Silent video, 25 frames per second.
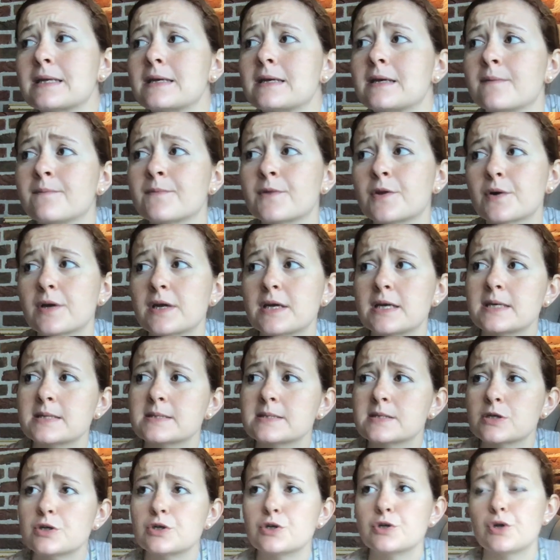there
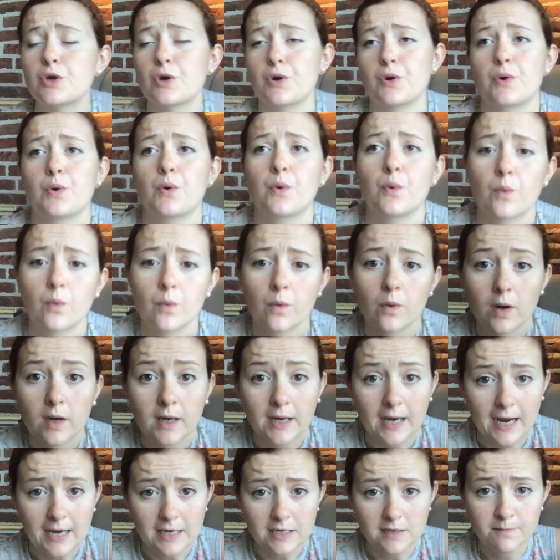is no
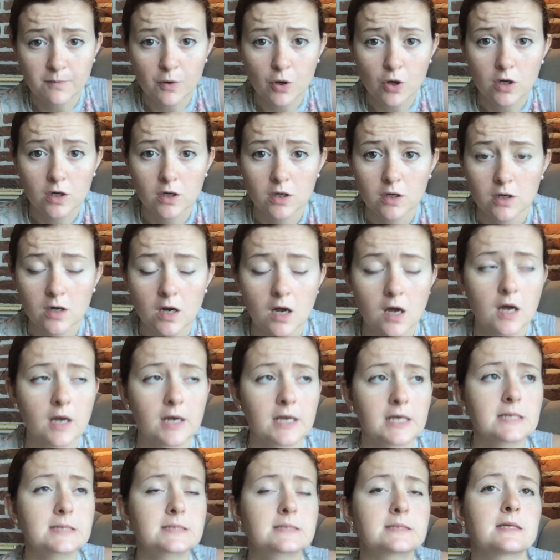guidebook on
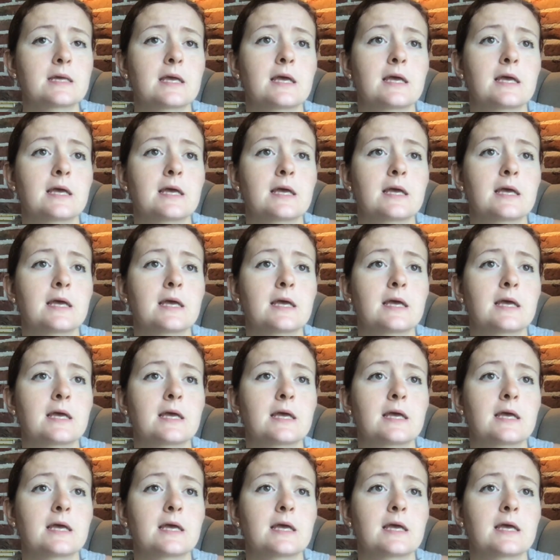it,